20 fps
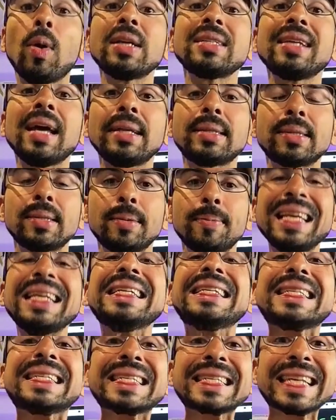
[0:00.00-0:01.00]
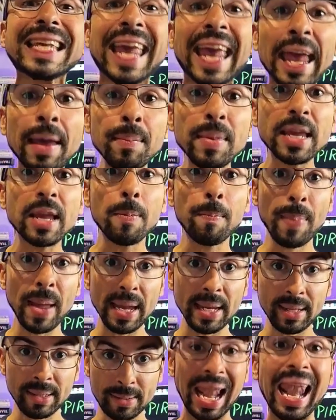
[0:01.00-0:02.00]
What is that? Ischemic
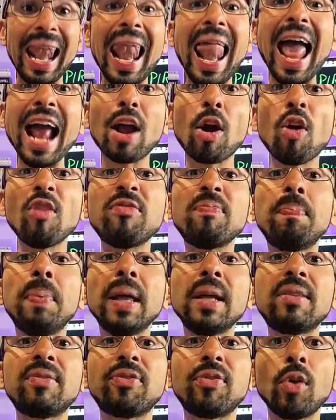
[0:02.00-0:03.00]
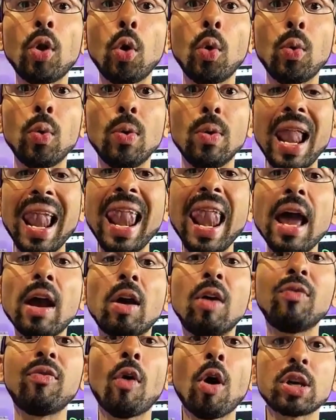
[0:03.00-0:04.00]
pain. Lack of blood flow,
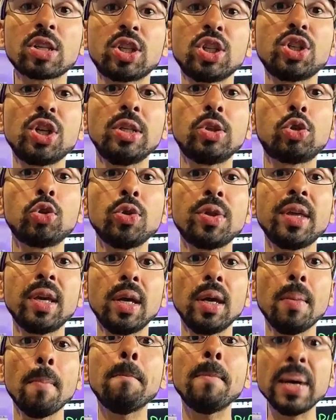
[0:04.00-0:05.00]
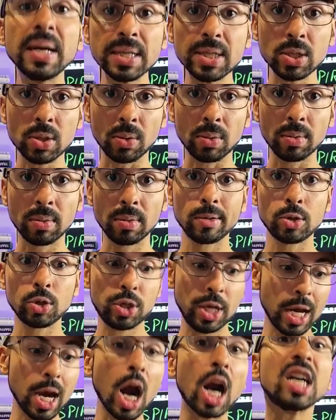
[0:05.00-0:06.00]
lack of oxygen to the muscle, to
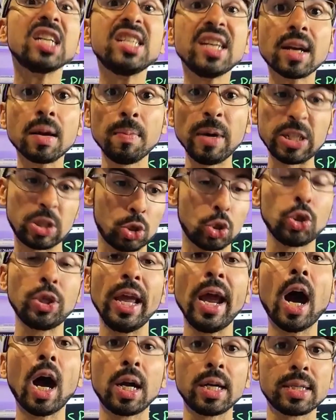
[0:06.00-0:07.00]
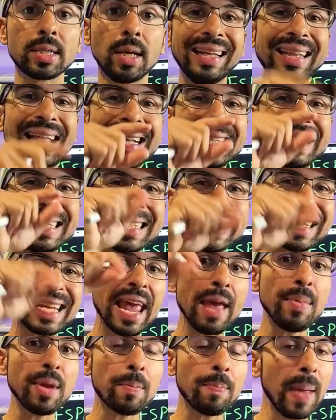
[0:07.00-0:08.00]
the cardiac muscle, to the heart. That's
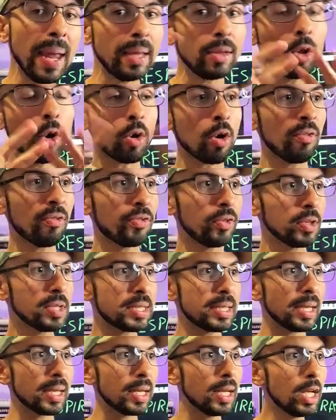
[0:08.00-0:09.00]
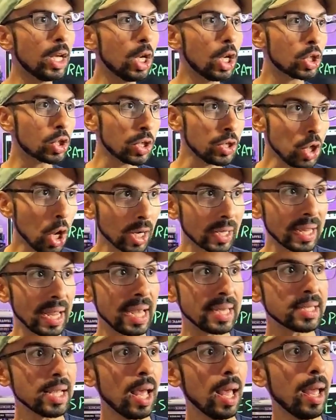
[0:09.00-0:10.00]
ischemic pain. Don't confuse here. So in your
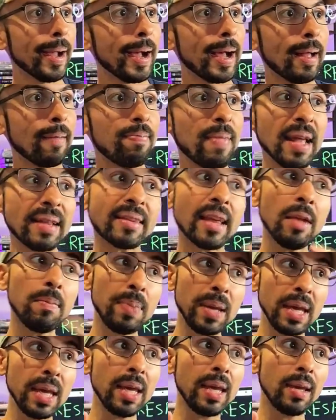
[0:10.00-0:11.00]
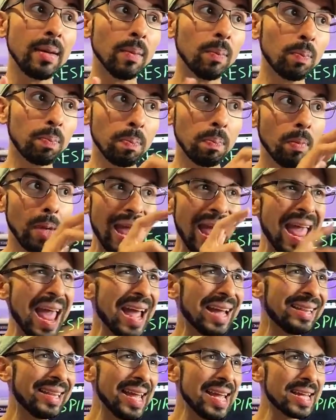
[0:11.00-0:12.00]
case, that can be
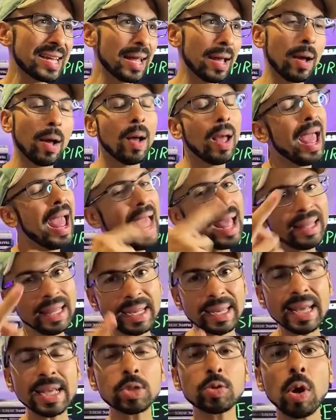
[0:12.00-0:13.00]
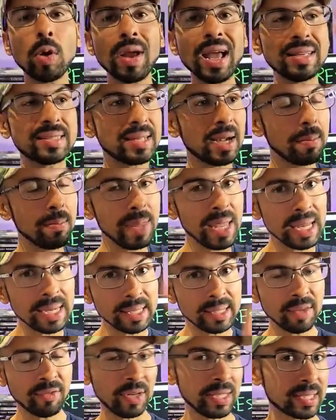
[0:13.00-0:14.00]
headache as well, guys. There are
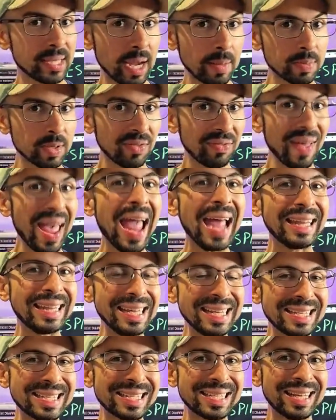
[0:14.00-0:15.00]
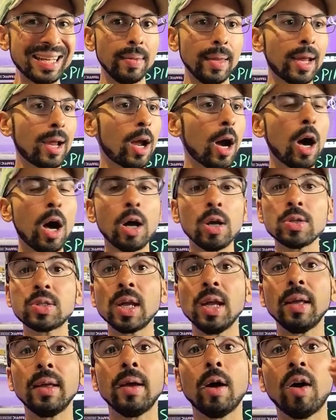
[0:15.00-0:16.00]
many different types of headaches. The
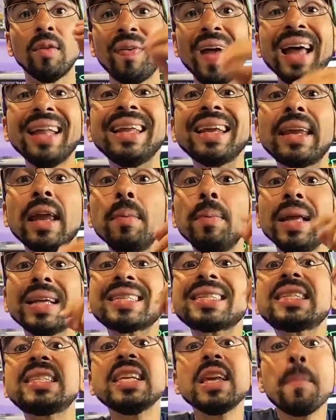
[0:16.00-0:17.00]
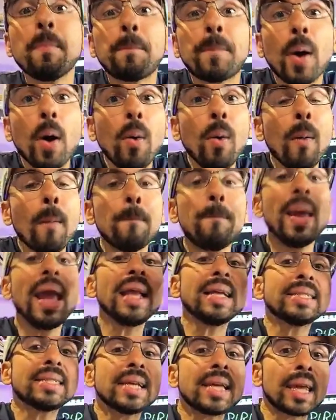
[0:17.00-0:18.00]
cause of headache can be a simple,
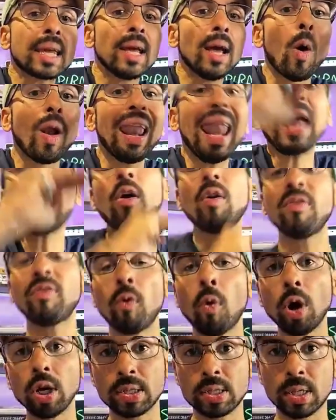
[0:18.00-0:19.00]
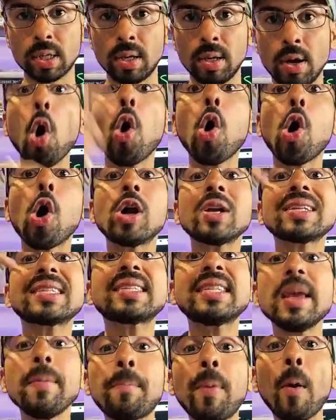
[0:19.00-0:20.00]
basic lack of water, or
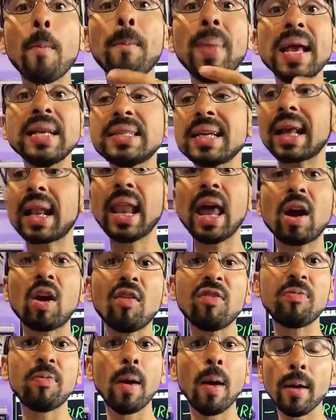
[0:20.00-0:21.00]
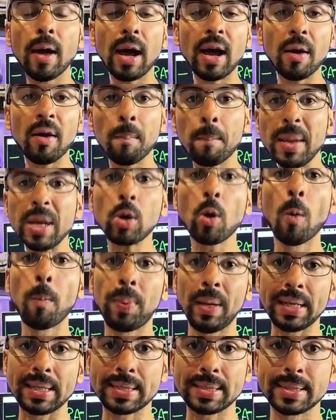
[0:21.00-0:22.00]
simple, basic lack of B
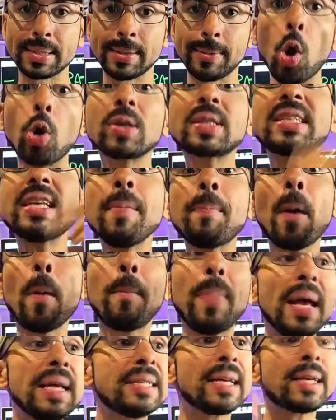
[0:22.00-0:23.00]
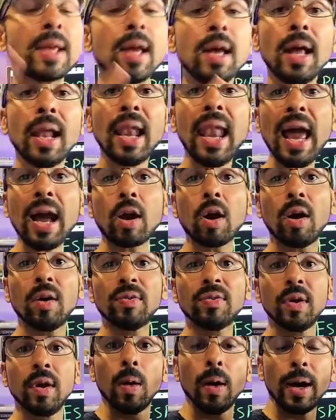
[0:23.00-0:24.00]
complex, or simple, basic lack
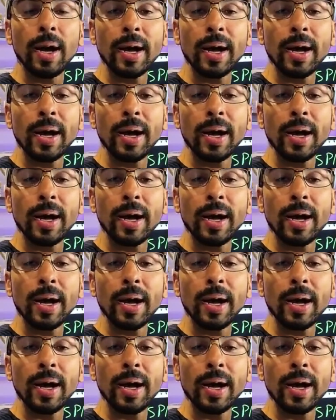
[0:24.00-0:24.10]
of